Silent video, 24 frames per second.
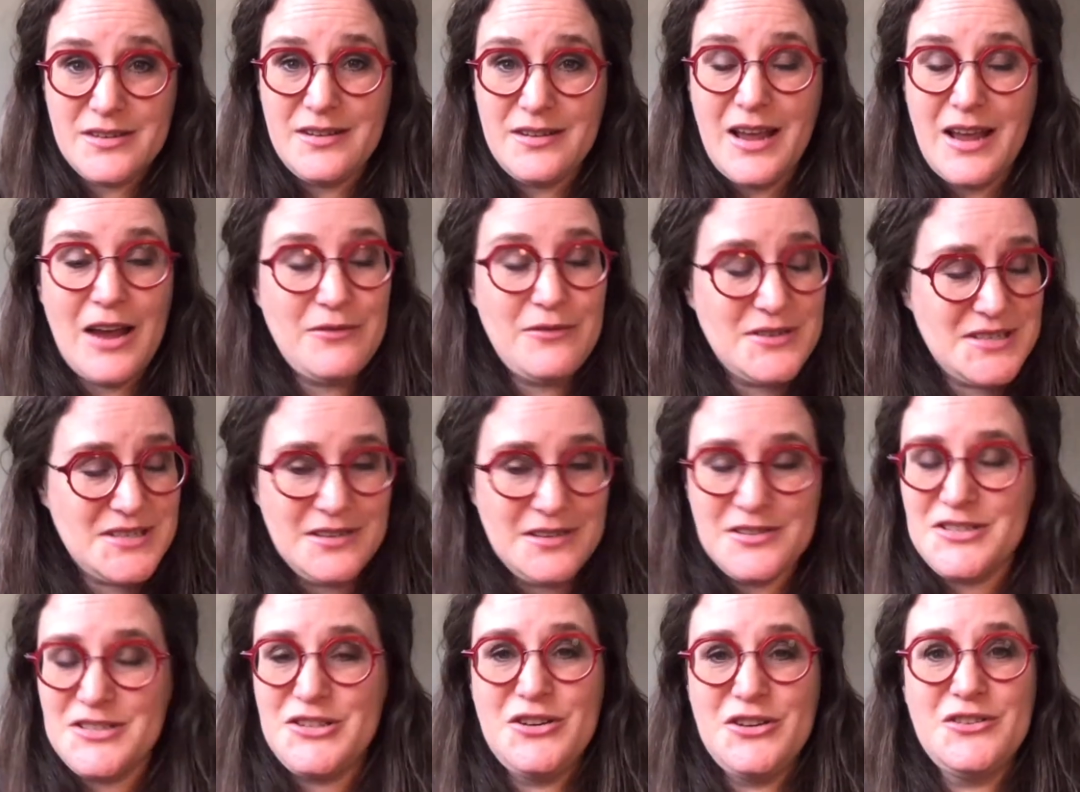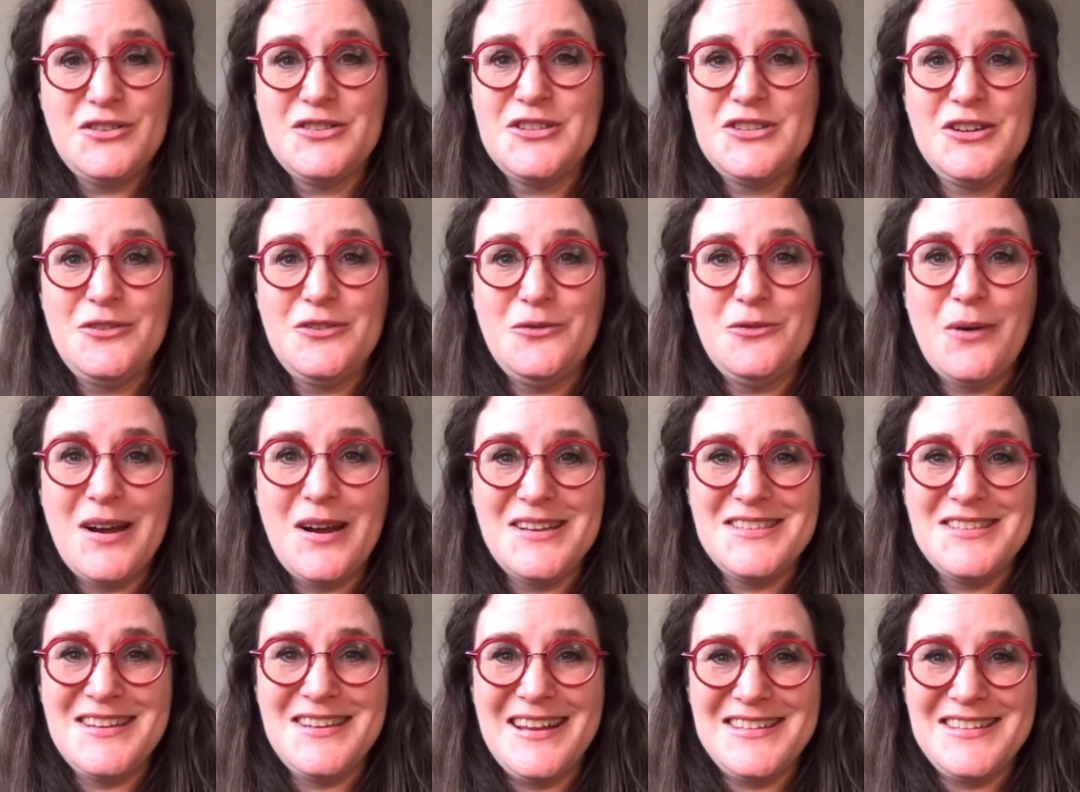Every single student who
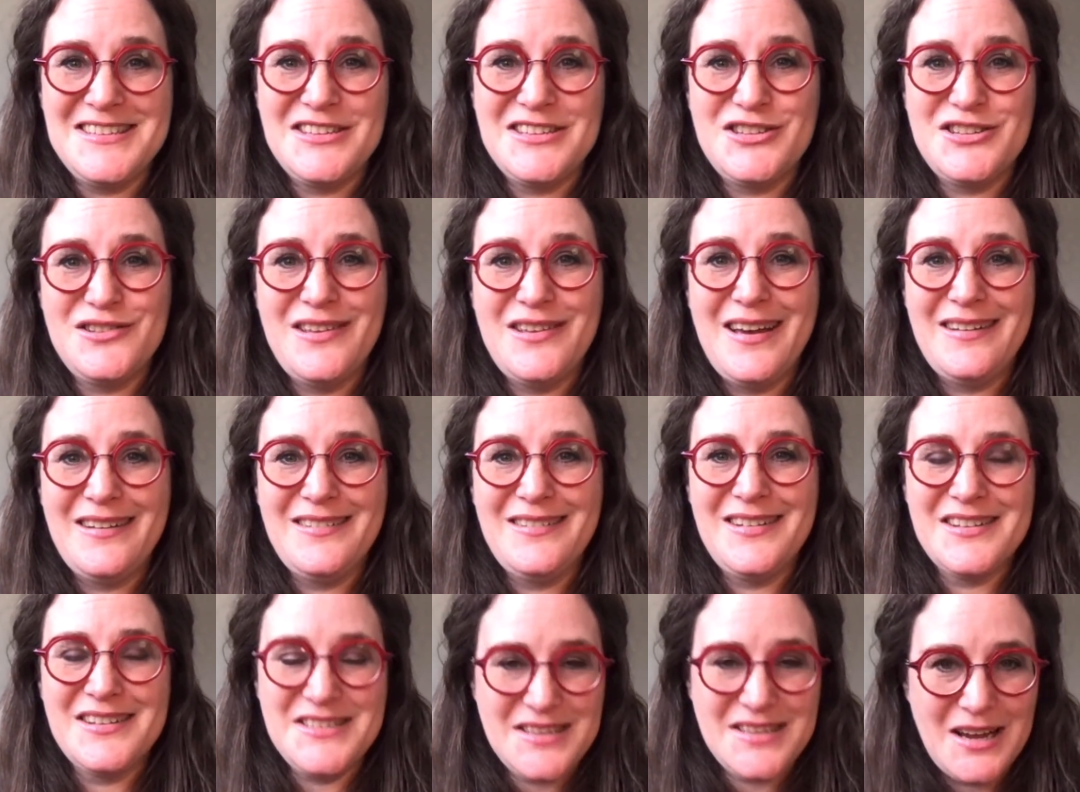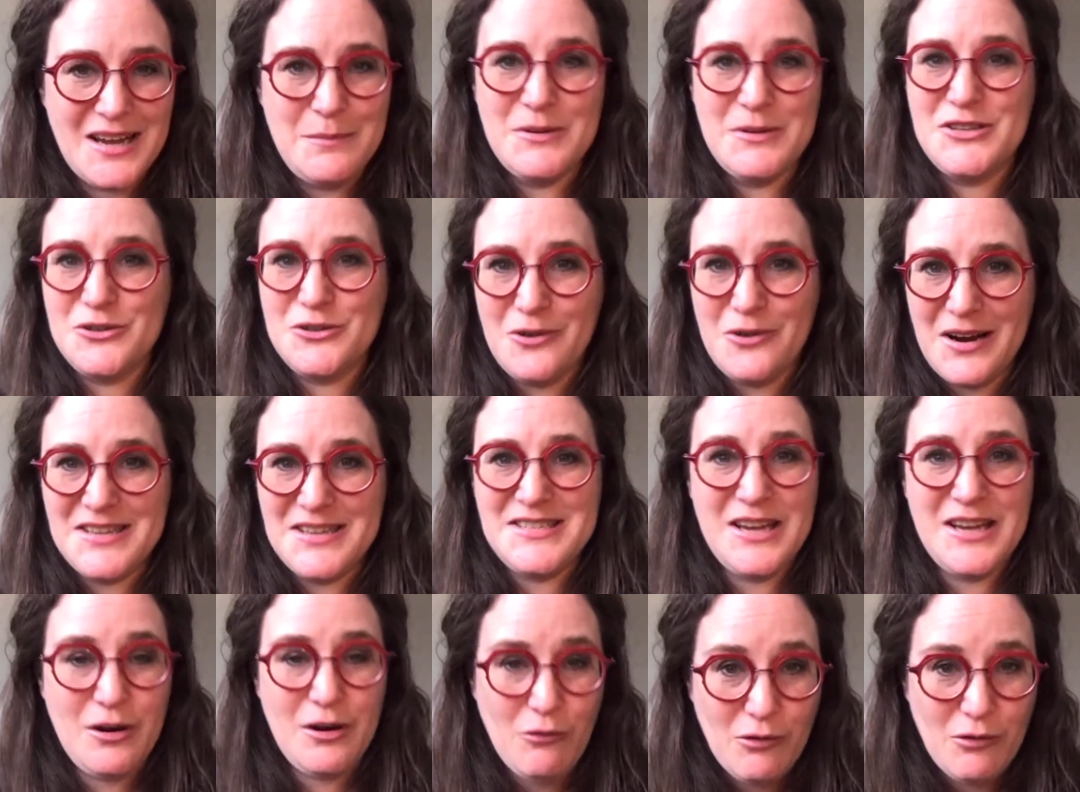writes an answer to that assignment or
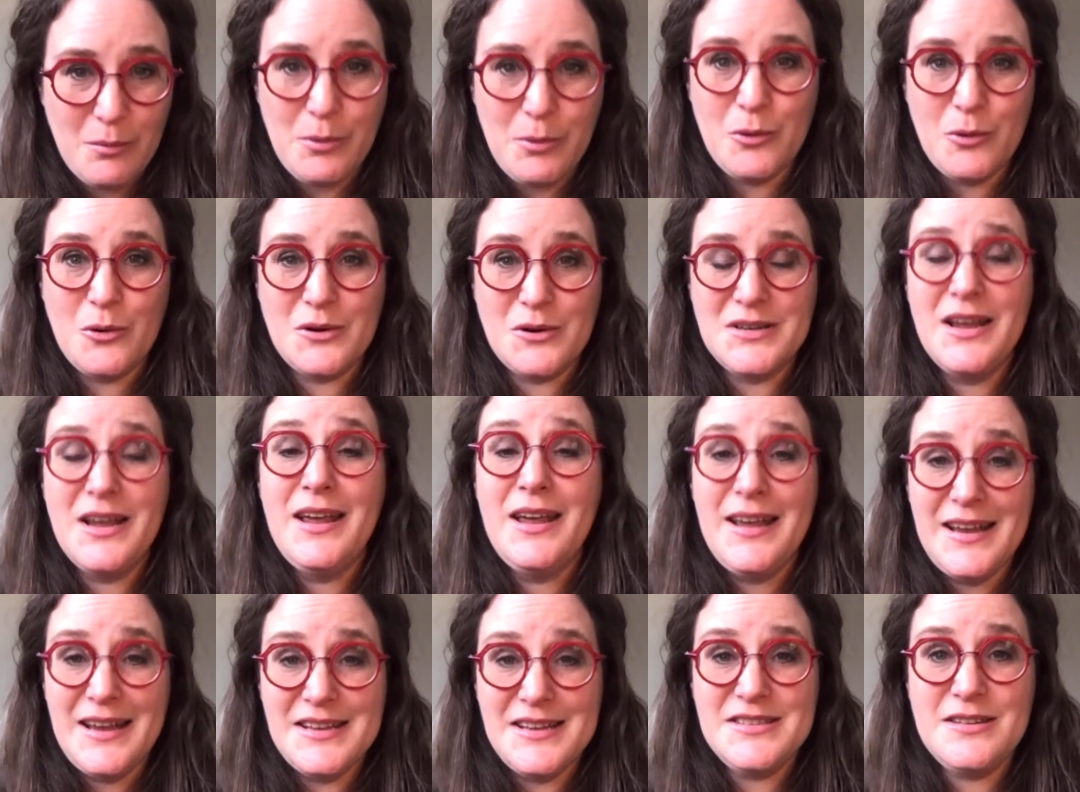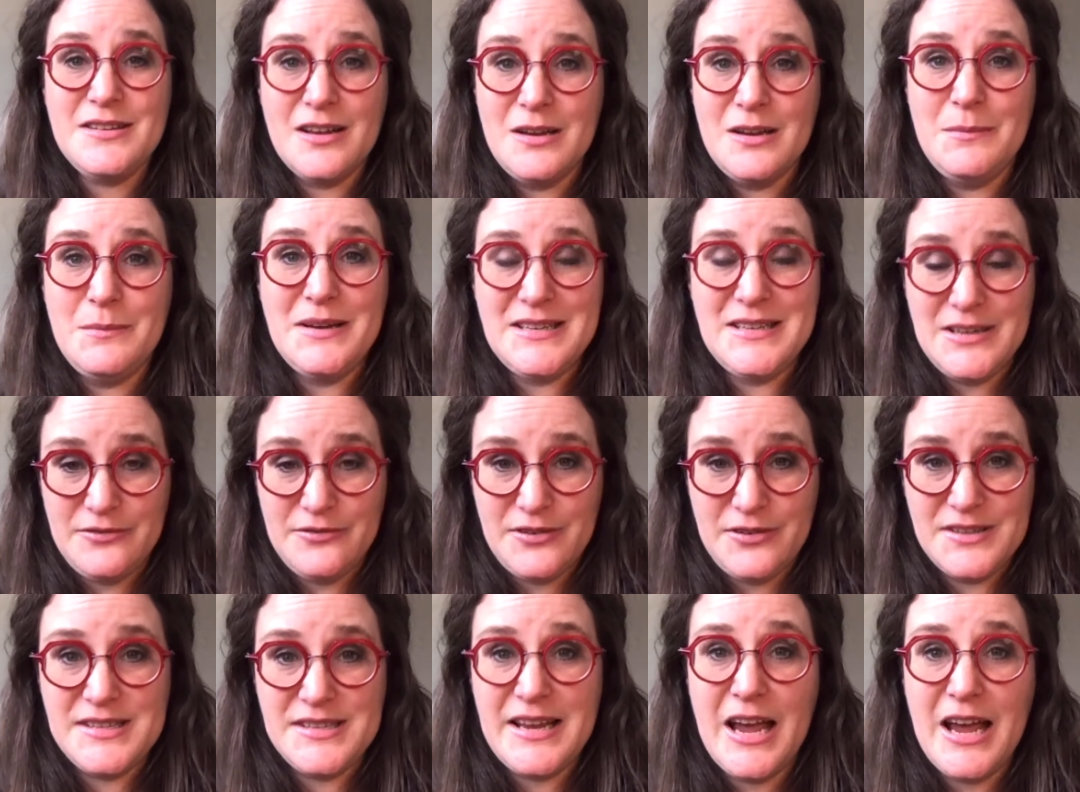essay or report is going to be
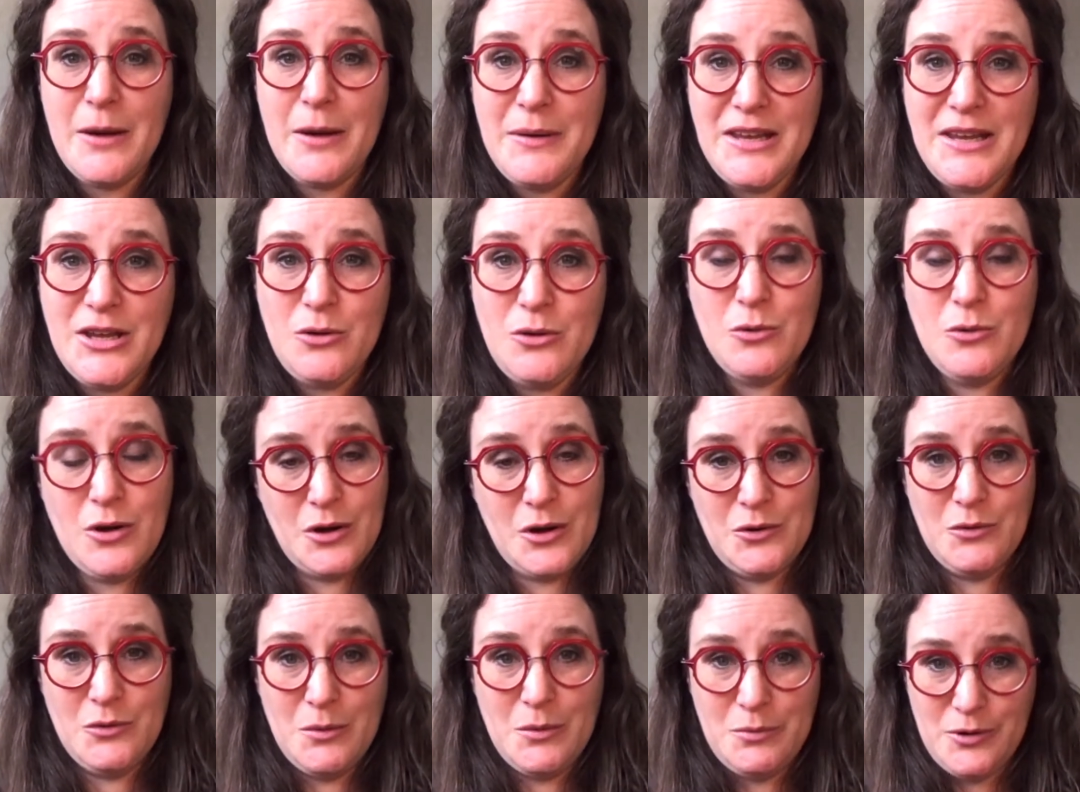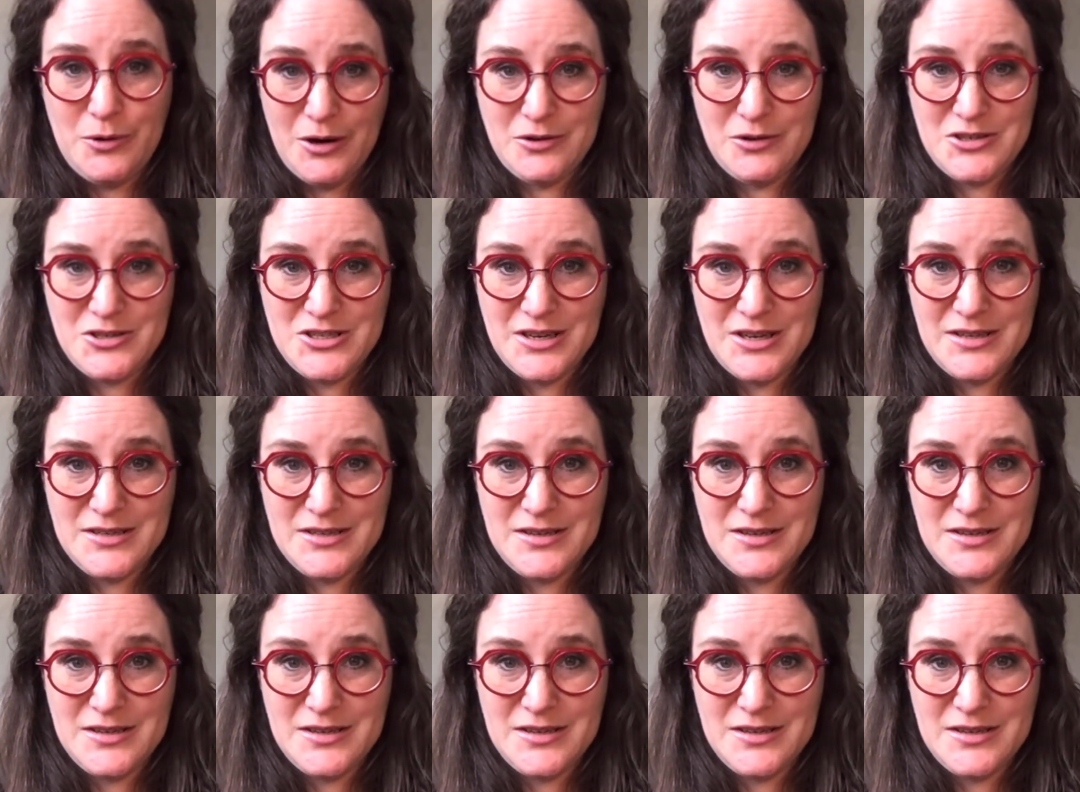different. So how are you going to approach it?